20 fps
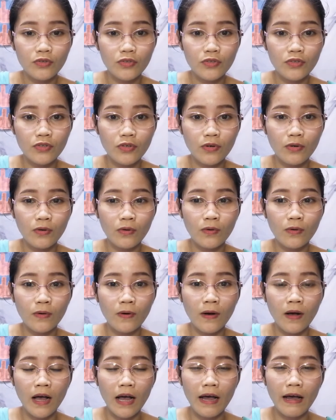
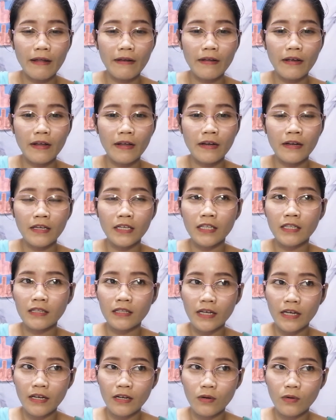So,
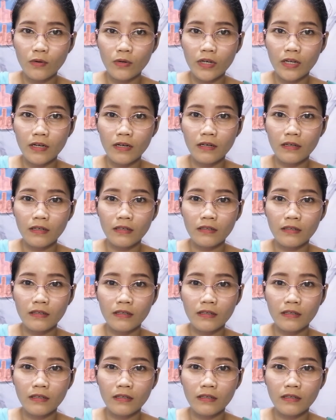naghintay ako ng,